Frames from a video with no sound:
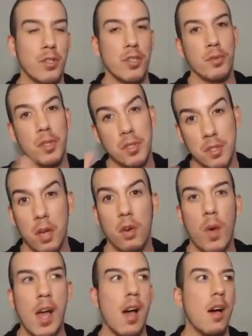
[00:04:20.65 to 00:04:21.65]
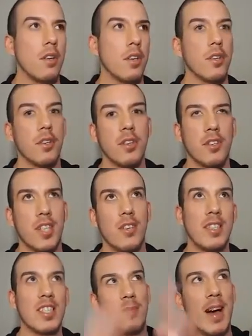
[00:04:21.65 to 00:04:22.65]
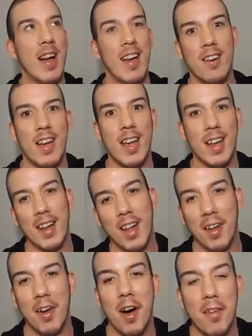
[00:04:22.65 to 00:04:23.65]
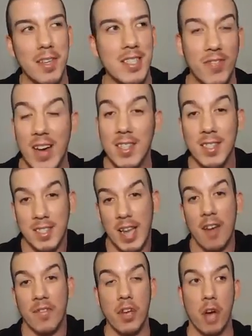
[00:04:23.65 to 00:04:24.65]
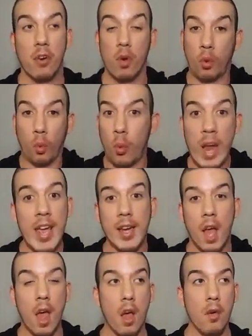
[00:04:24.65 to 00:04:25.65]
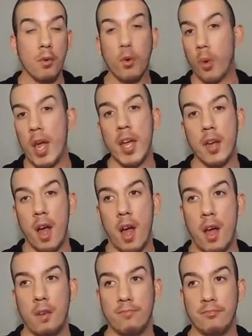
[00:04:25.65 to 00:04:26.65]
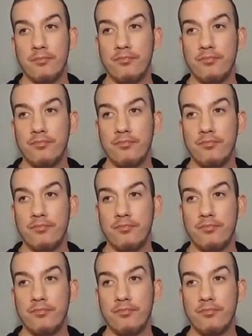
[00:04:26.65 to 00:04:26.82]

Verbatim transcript: you're doing so well, you're, you're so inspiring, and all this fun stuff, you know, great, great, um,